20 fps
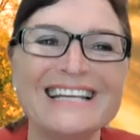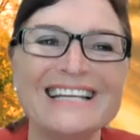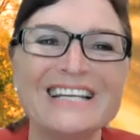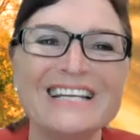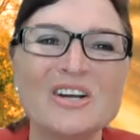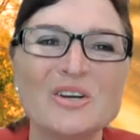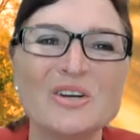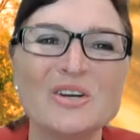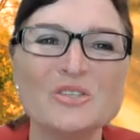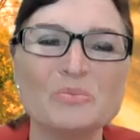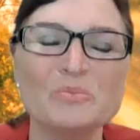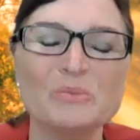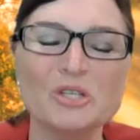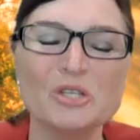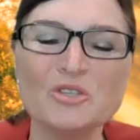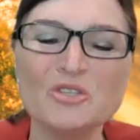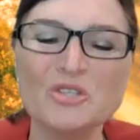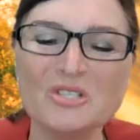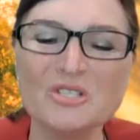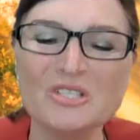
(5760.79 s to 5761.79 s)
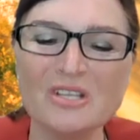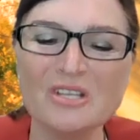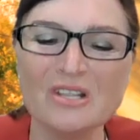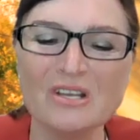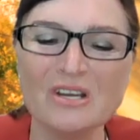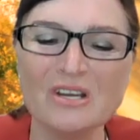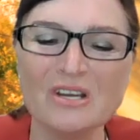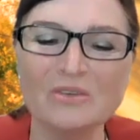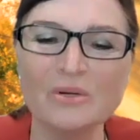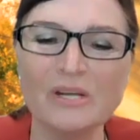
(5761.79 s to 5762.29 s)
contributions to
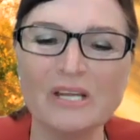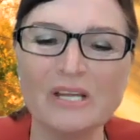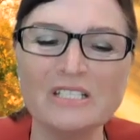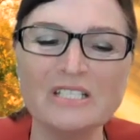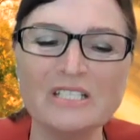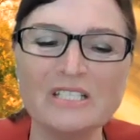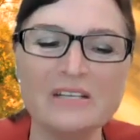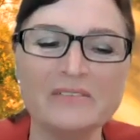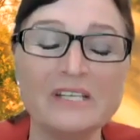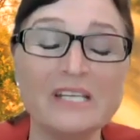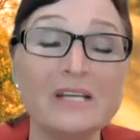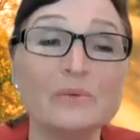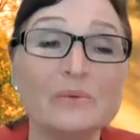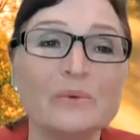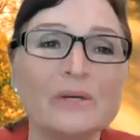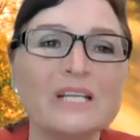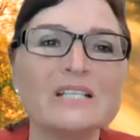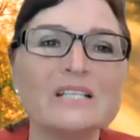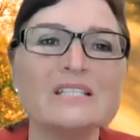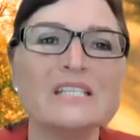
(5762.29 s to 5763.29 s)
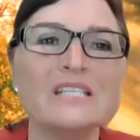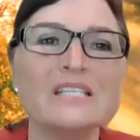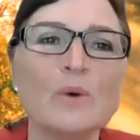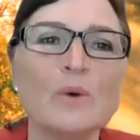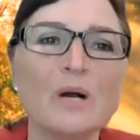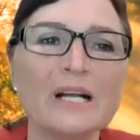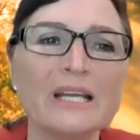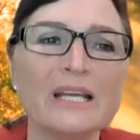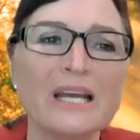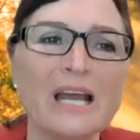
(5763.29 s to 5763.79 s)
that creativity, and we can see
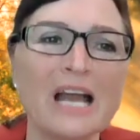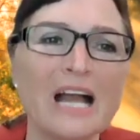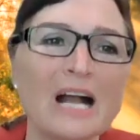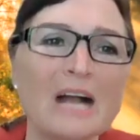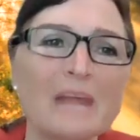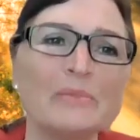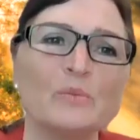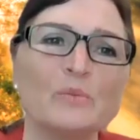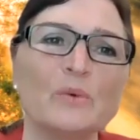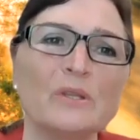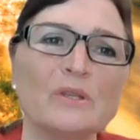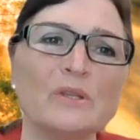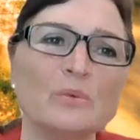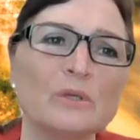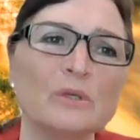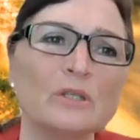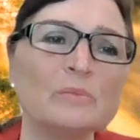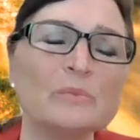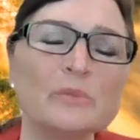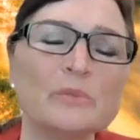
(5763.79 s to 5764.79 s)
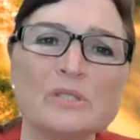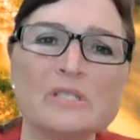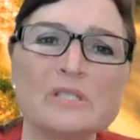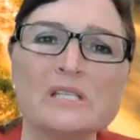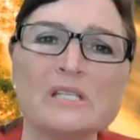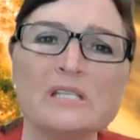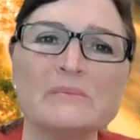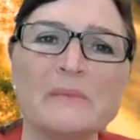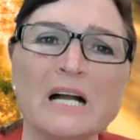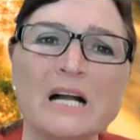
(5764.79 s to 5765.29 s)
what can happen when the world puts
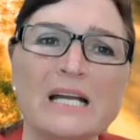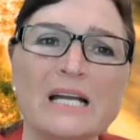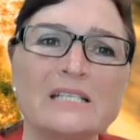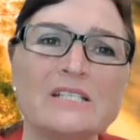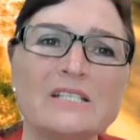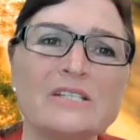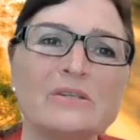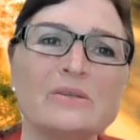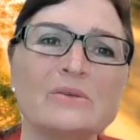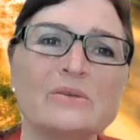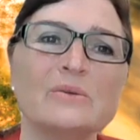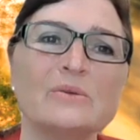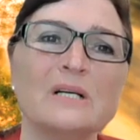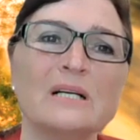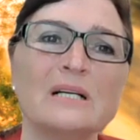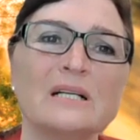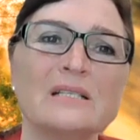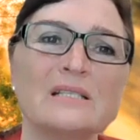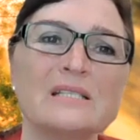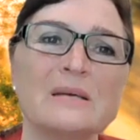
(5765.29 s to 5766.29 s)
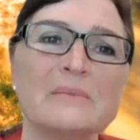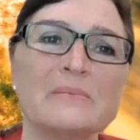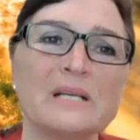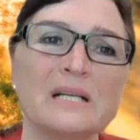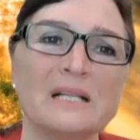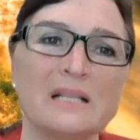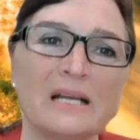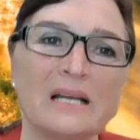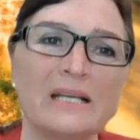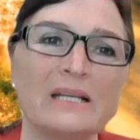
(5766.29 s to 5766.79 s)
its mind to
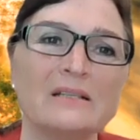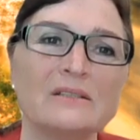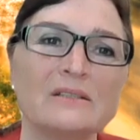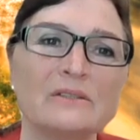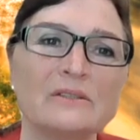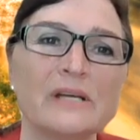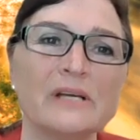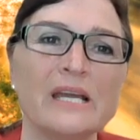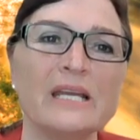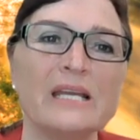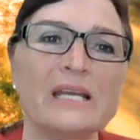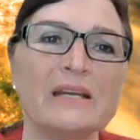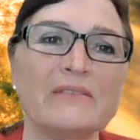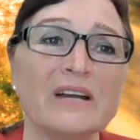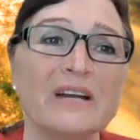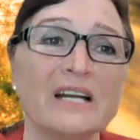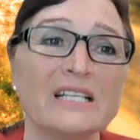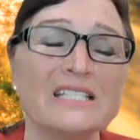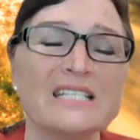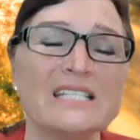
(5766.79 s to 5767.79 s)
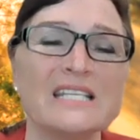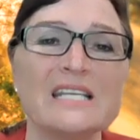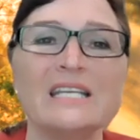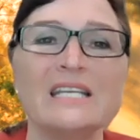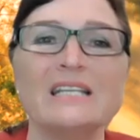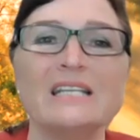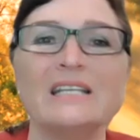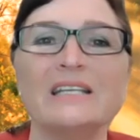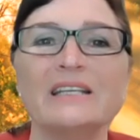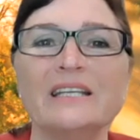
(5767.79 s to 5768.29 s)
something like creating a
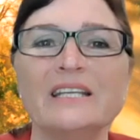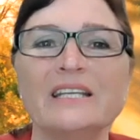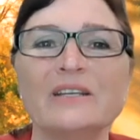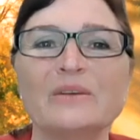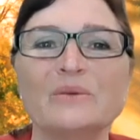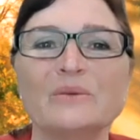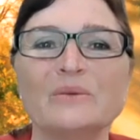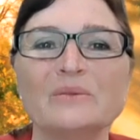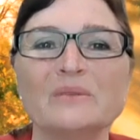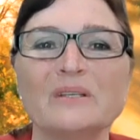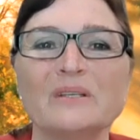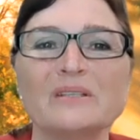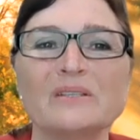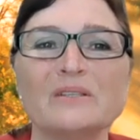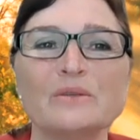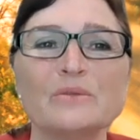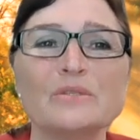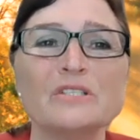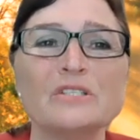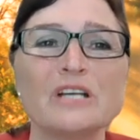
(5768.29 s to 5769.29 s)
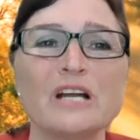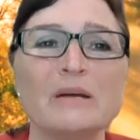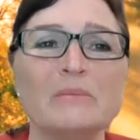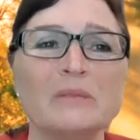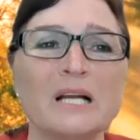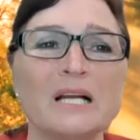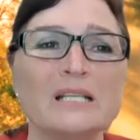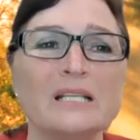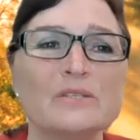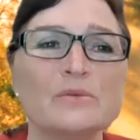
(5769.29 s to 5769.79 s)
vaccine. Those
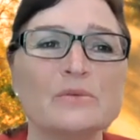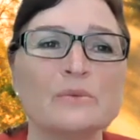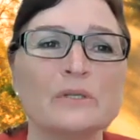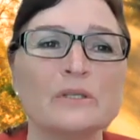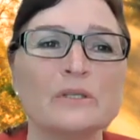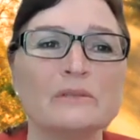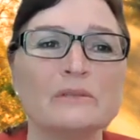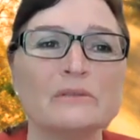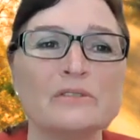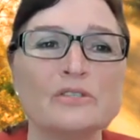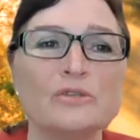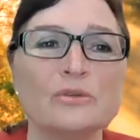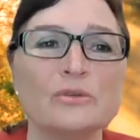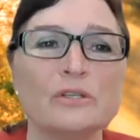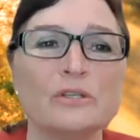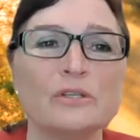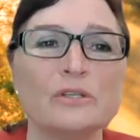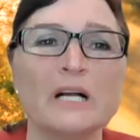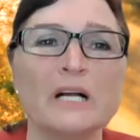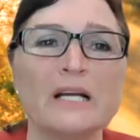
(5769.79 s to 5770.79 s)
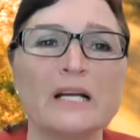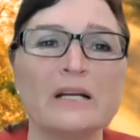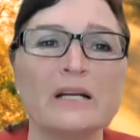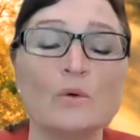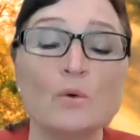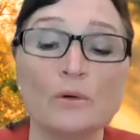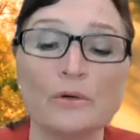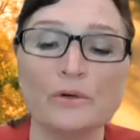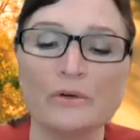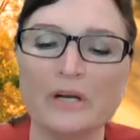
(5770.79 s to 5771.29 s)
timelines were shortened by a
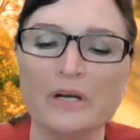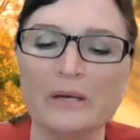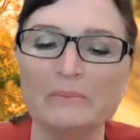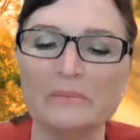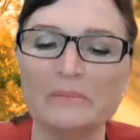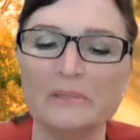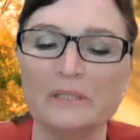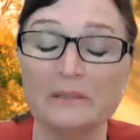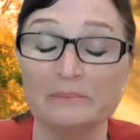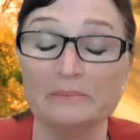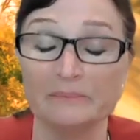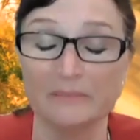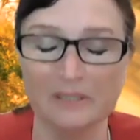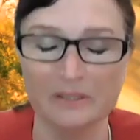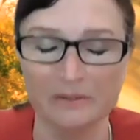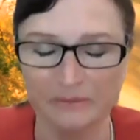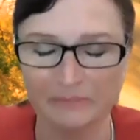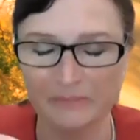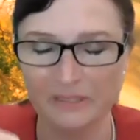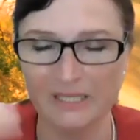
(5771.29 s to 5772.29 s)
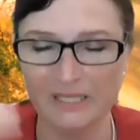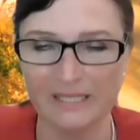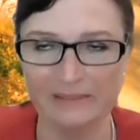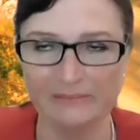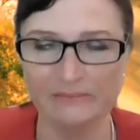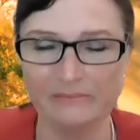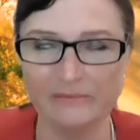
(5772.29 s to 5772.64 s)
quarter, or by